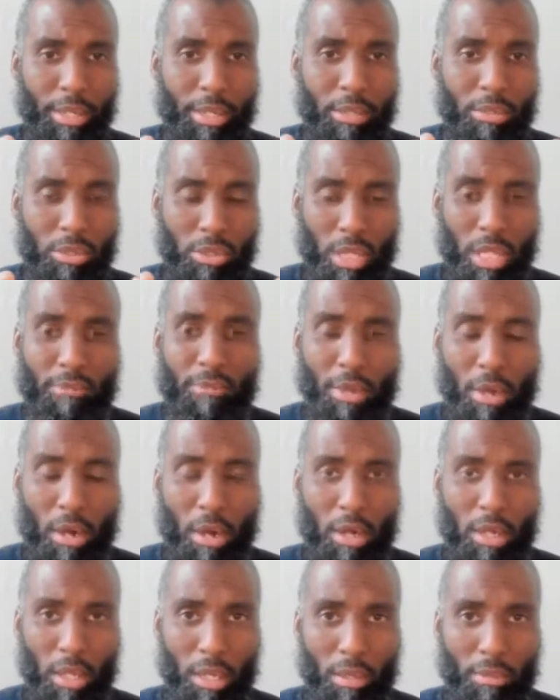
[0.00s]

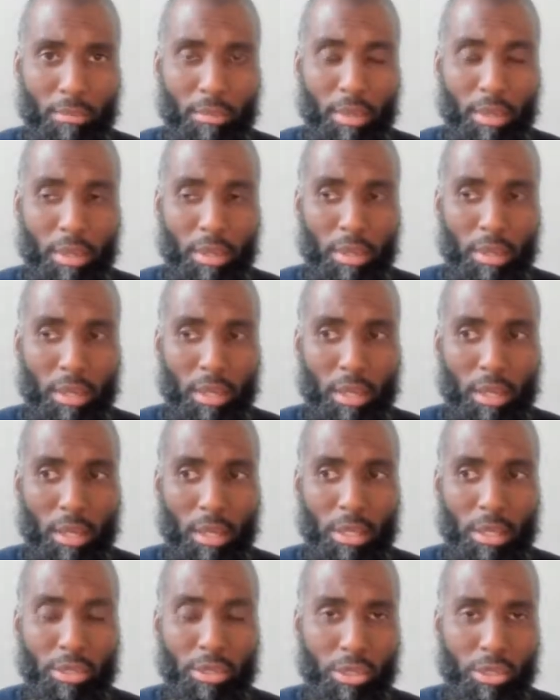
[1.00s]
safeguarding
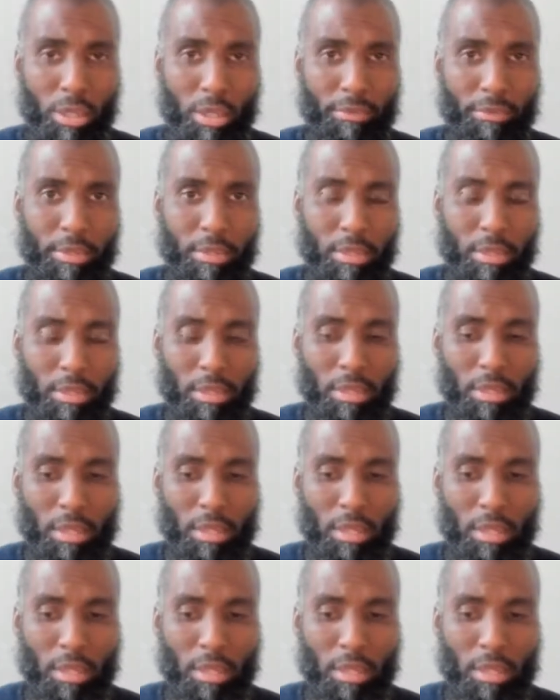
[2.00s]
his servants.